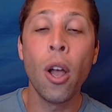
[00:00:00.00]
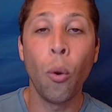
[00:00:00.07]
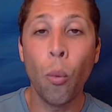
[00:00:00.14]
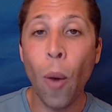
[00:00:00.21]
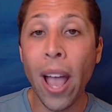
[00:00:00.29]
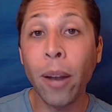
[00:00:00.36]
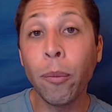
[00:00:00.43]

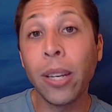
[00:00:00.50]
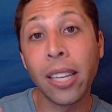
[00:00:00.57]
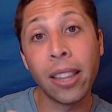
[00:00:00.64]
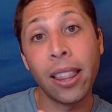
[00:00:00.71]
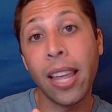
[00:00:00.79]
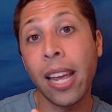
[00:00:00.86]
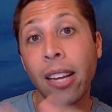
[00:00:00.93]
when we
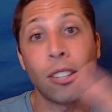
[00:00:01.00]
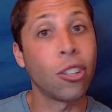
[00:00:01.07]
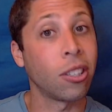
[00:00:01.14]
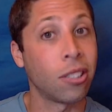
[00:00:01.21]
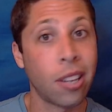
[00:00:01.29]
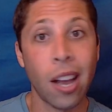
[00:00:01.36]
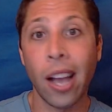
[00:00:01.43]
can think
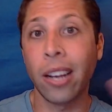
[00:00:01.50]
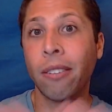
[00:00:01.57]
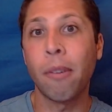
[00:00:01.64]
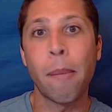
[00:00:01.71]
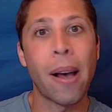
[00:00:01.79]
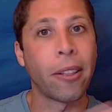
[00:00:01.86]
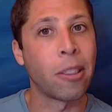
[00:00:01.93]
just kind of
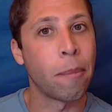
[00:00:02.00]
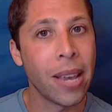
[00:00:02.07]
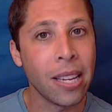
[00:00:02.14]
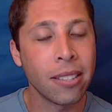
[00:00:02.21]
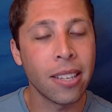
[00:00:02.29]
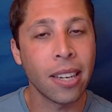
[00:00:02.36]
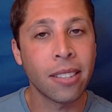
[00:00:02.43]
about the
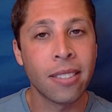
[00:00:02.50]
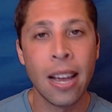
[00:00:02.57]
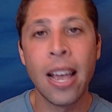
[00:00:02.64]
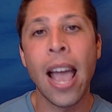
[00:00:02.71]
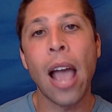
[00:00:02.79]
basics